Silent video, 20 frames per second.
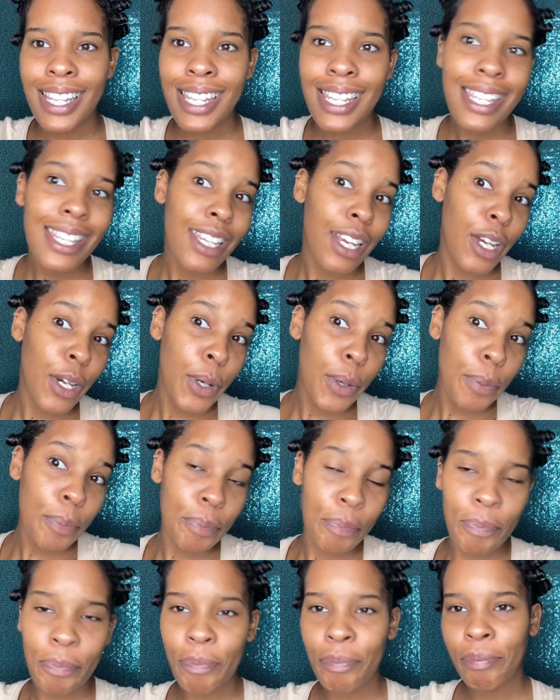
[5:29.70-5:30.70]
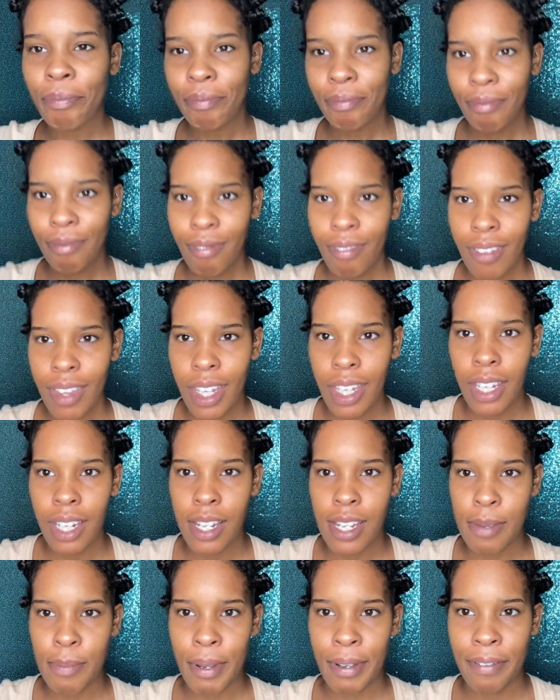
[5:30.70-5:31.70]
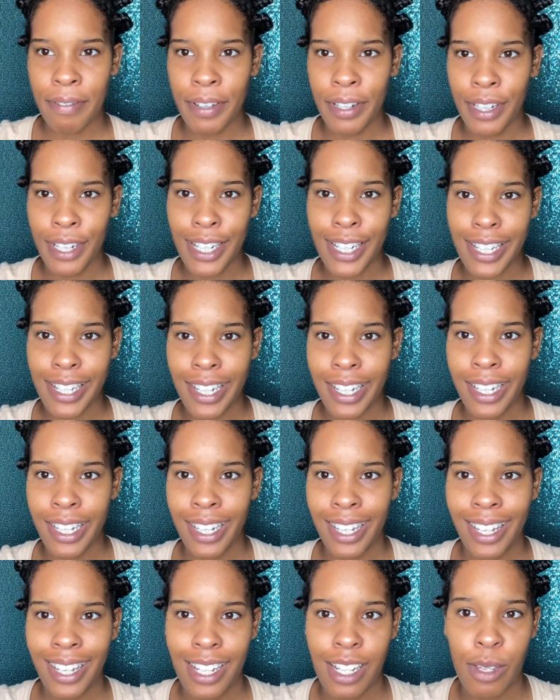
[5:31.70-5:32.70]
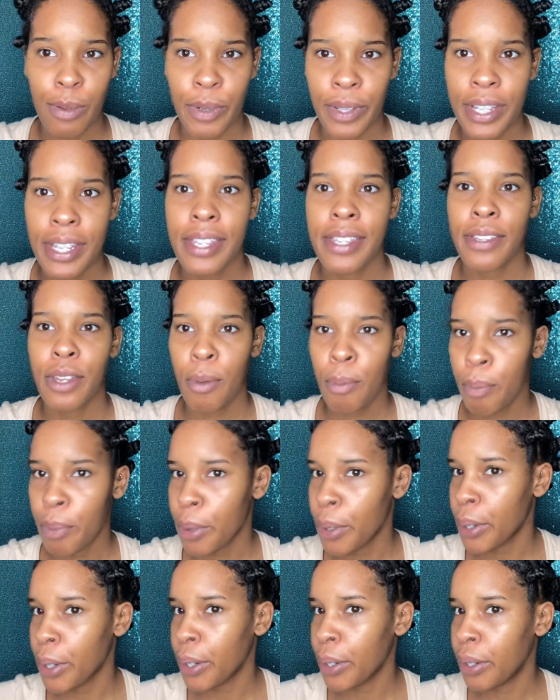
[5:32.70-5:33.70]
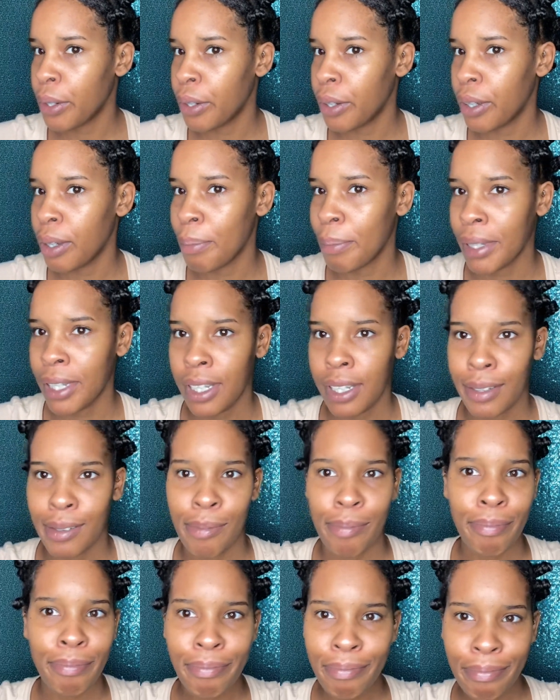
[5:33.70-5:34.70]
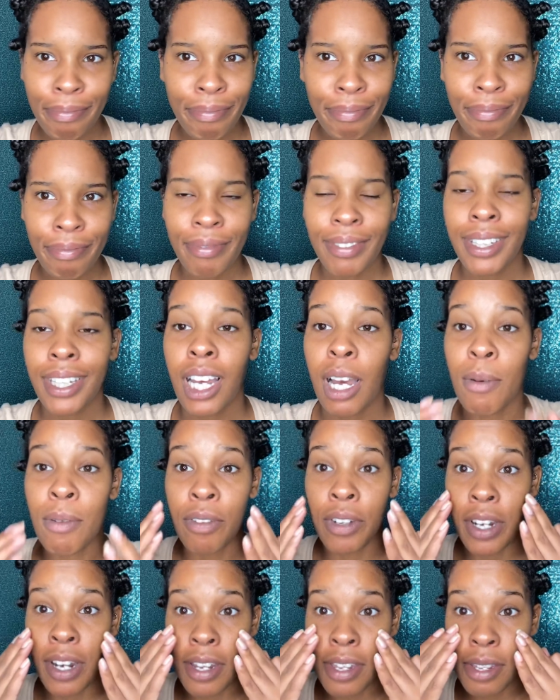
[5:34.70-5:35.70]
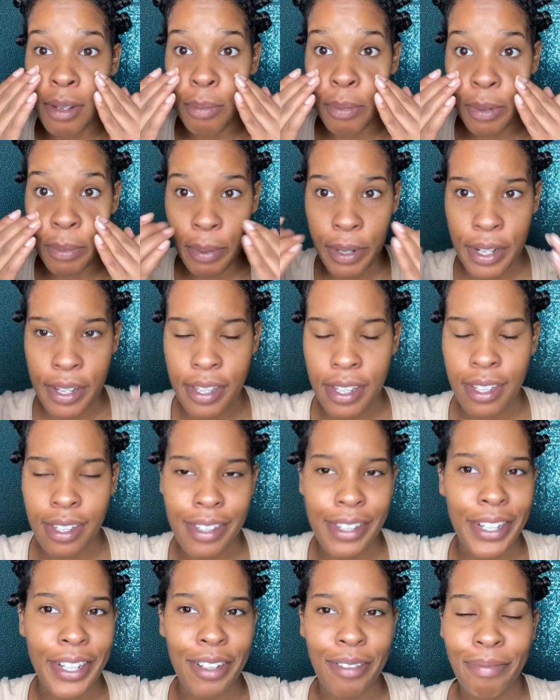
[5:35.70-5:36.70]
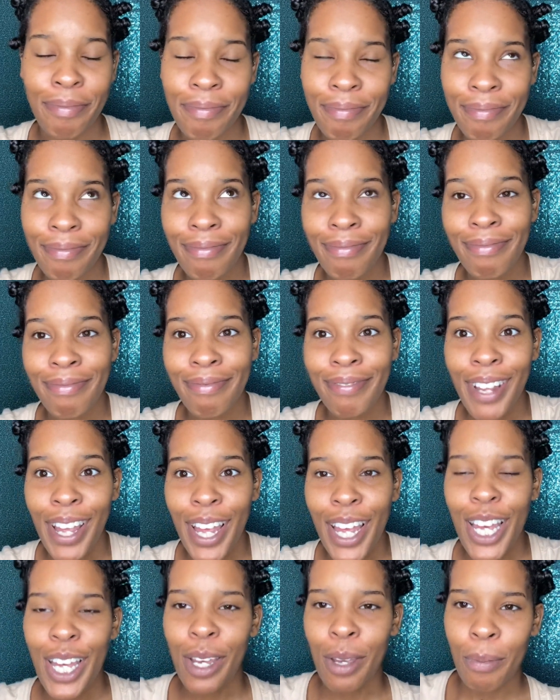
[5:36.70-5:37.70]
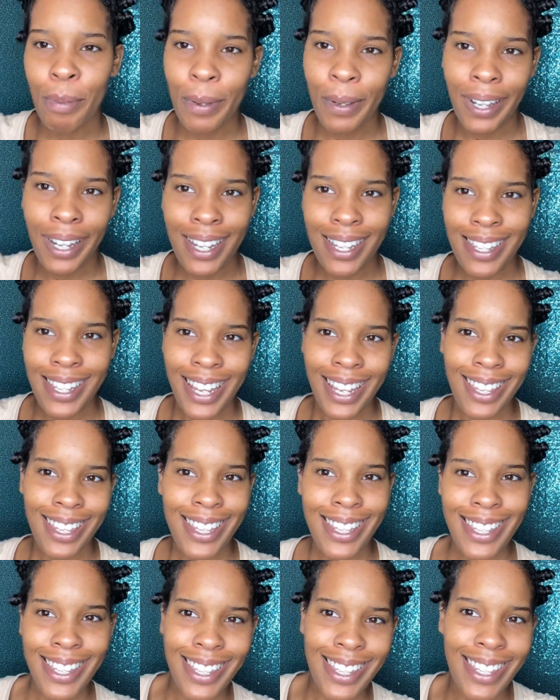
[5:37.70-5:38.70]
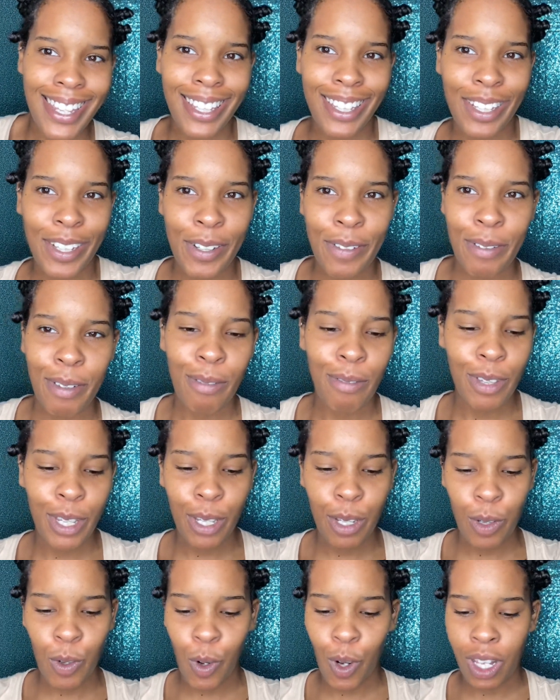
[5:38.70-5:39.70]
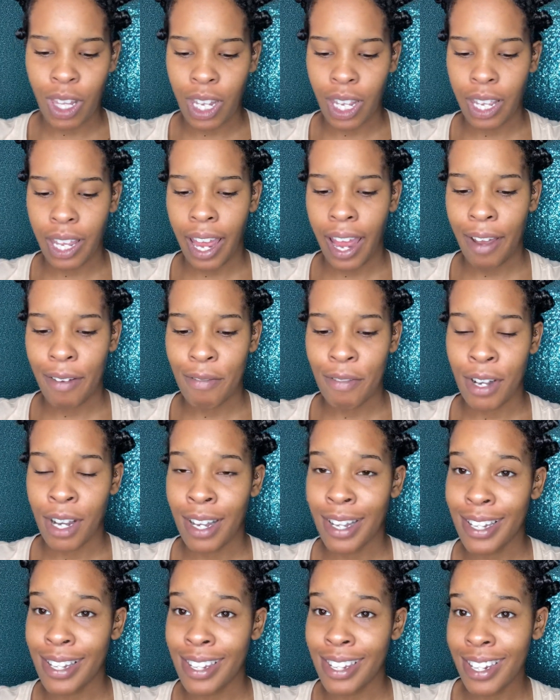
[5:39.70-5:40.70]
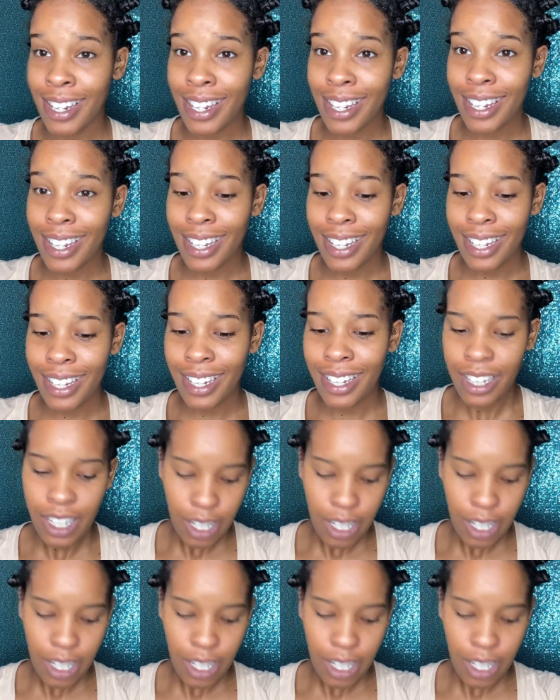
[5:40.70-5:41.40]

so that is my finished look. It's really simple. I mean, I'm a very simple person, so hope you guys like this little review on the Kat Von D